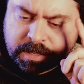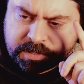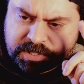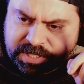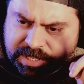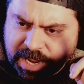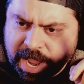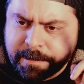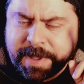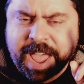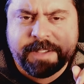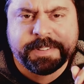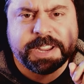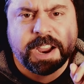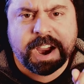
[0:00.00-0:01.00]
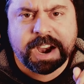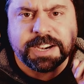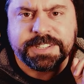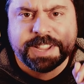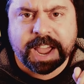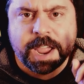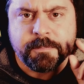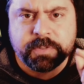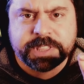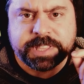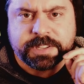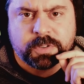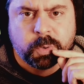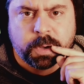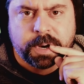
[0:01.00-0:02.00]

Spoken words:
See, I'm having a hard time with this one.